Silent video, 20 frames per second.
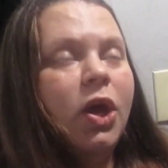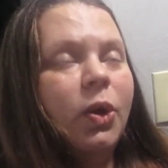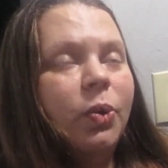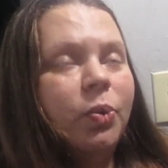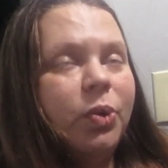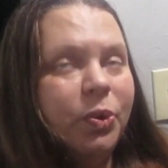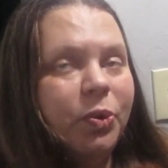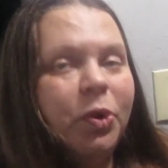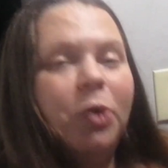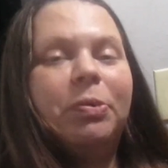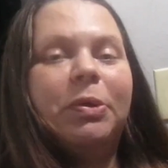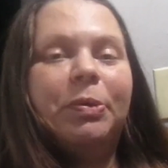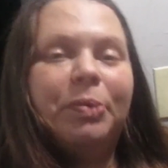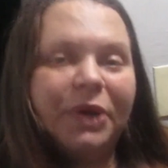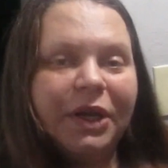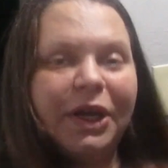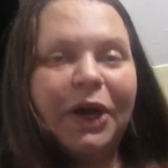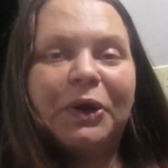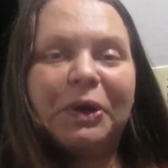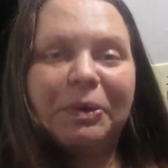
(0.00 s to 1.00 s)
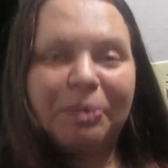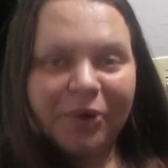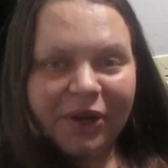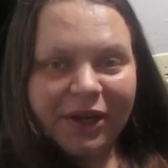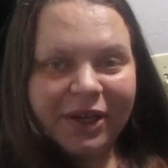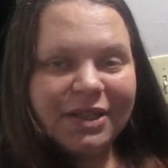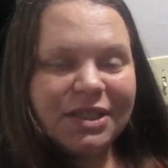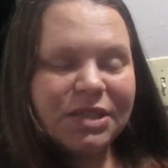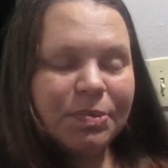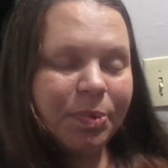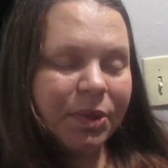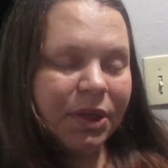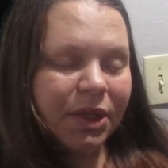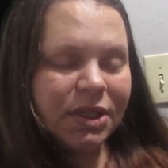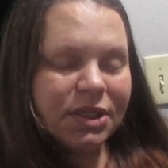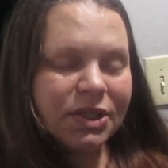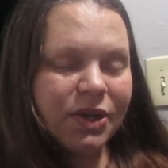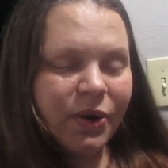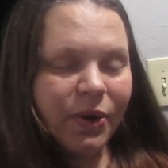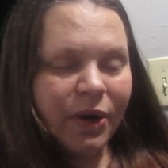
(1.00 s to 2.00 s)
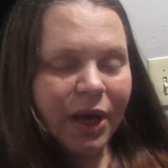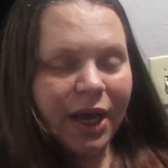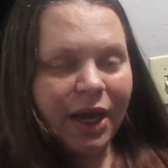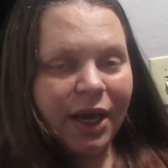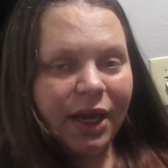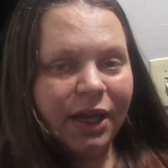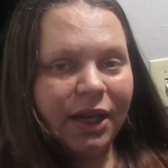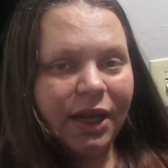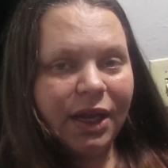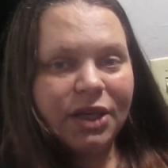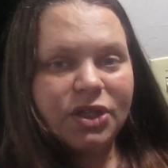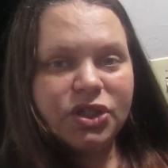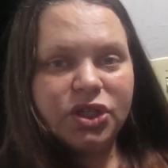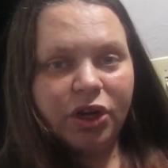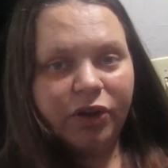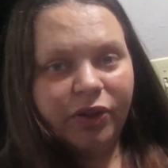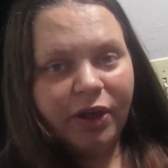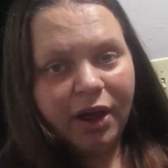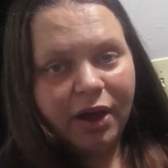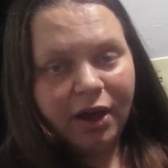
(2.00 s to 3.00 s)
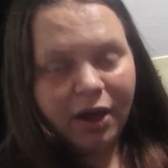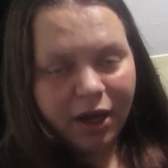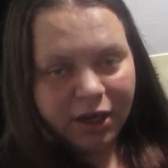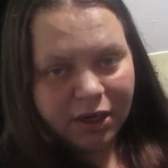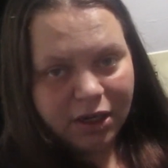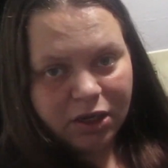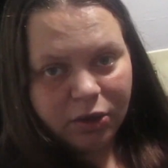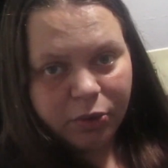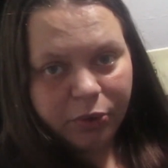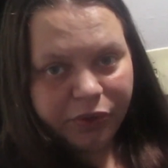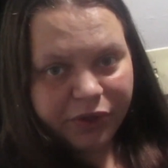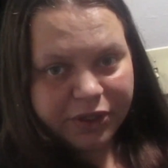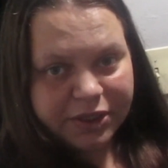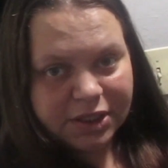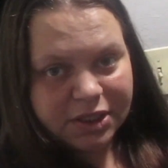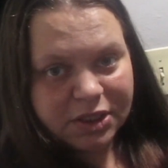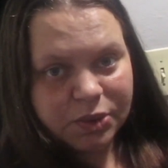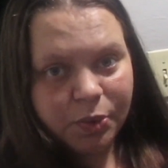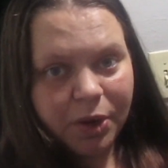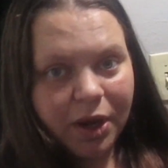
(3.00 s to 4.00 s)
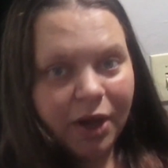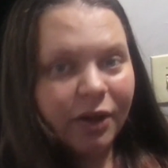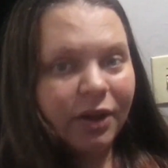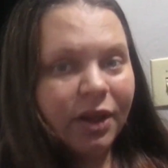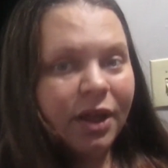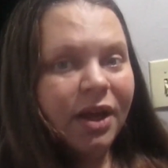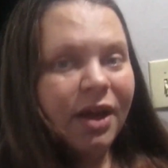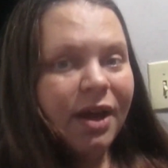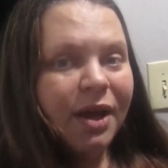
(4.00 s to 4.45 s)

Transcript: we will be putting out our pranks please go ahead and share that idea with us as well